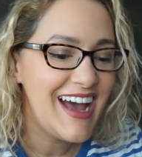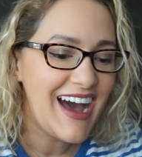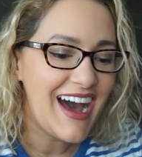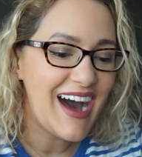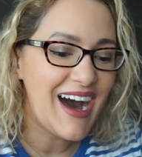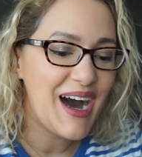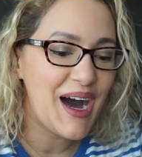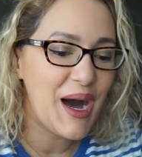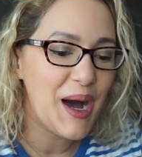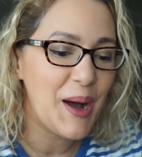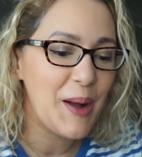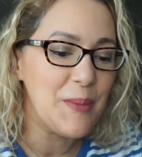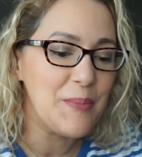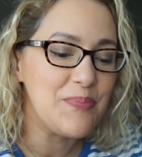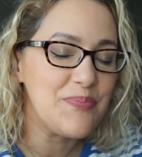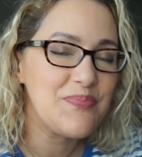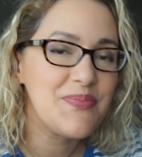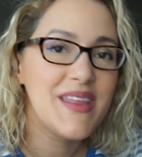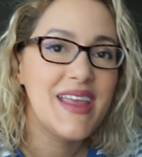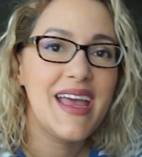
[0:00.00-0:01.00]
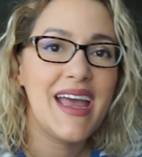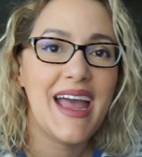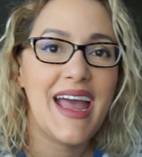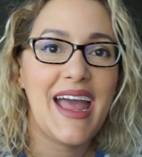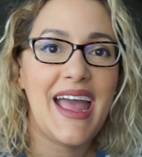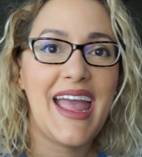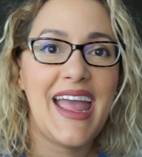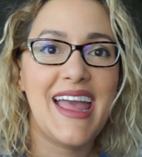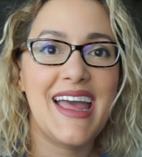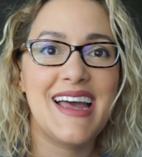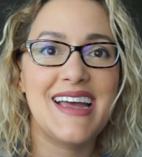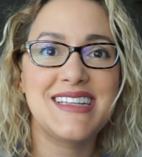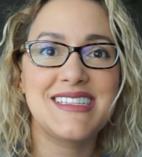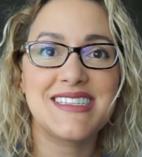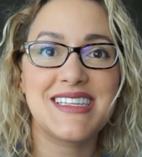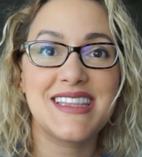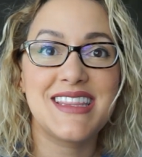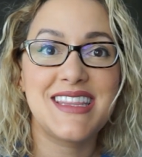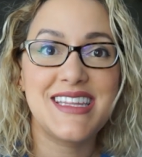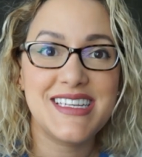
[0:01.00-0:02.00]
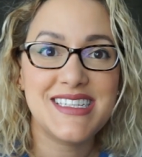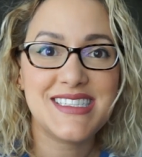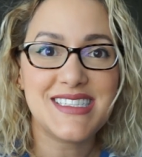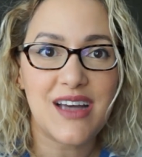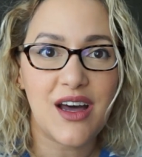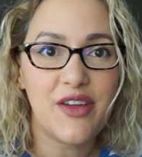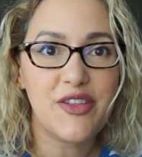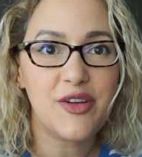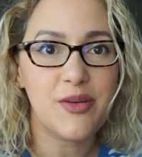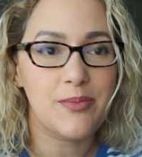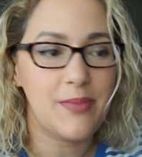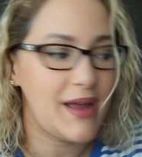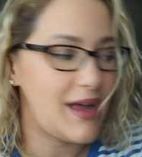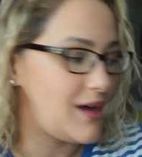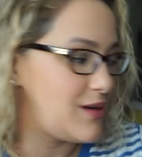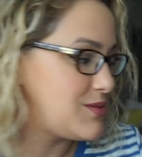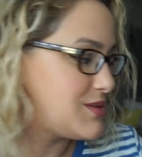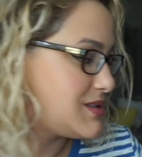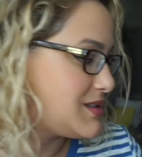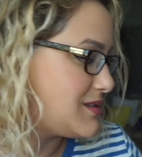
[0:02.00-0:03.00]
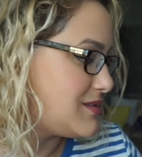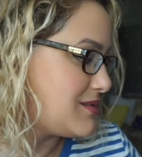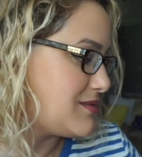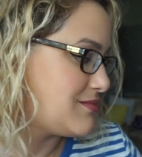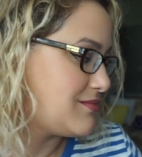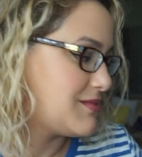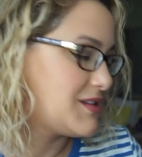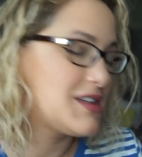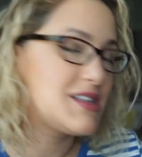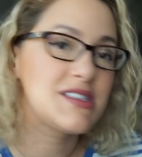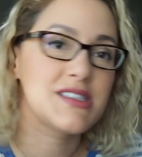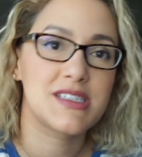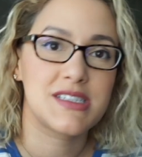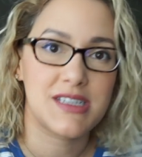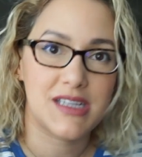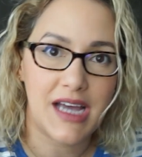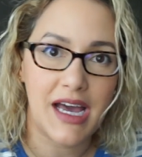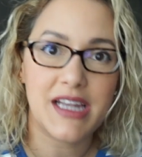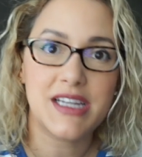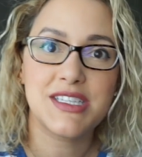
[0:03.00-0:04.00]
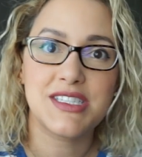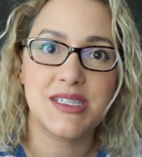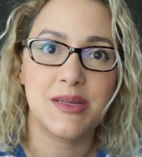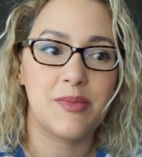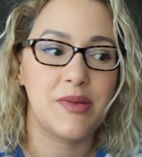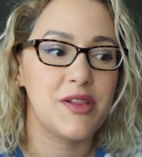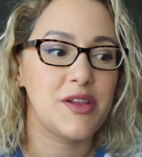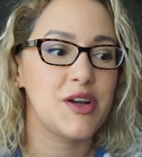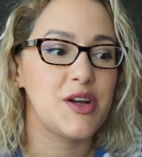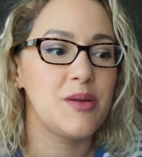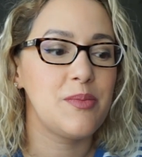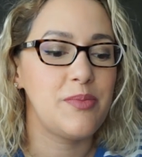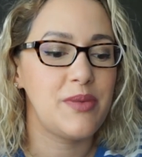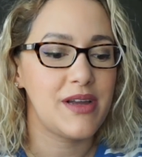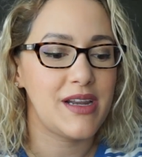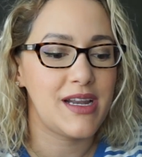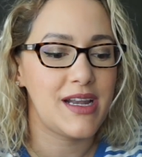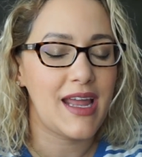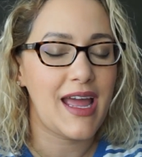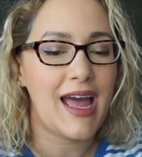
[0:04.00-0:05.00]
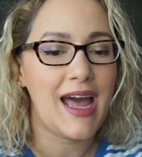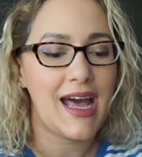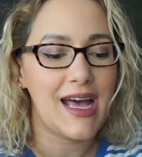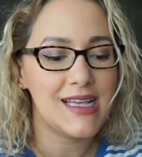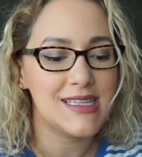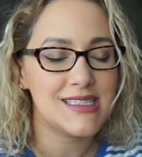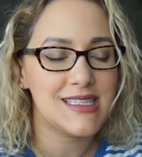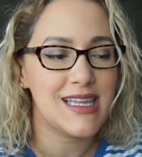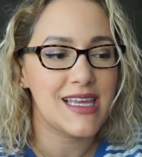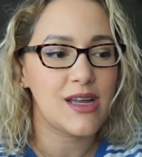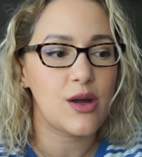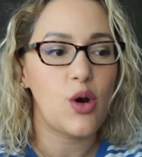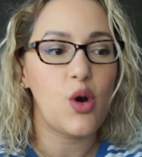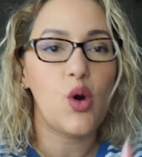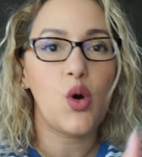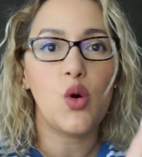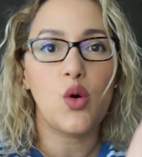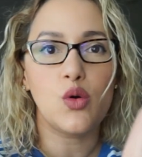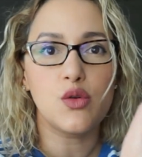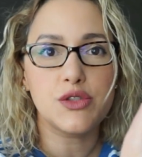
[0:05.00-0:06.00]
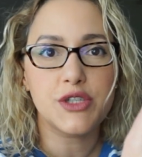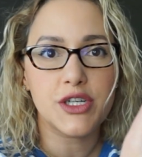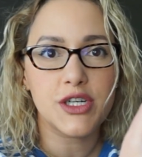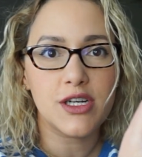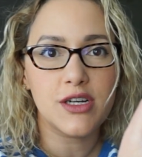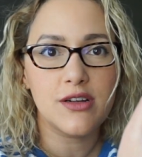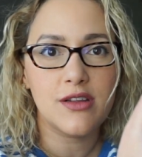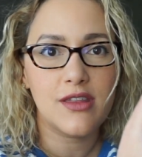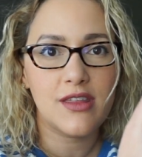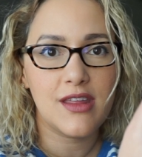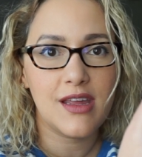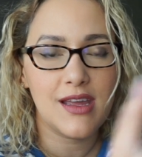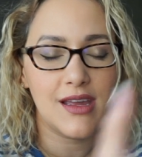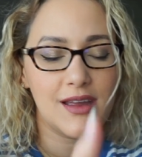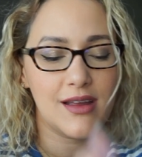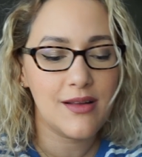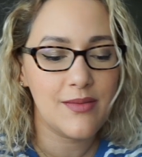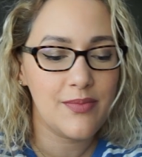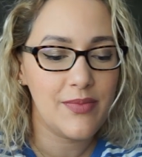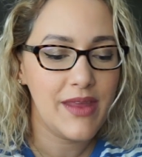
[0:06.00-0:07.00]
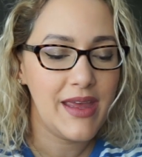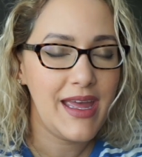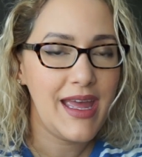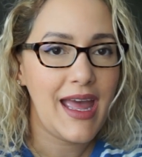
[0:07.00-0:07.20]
And this other mount looks kind of similar, but it has like a holder thing.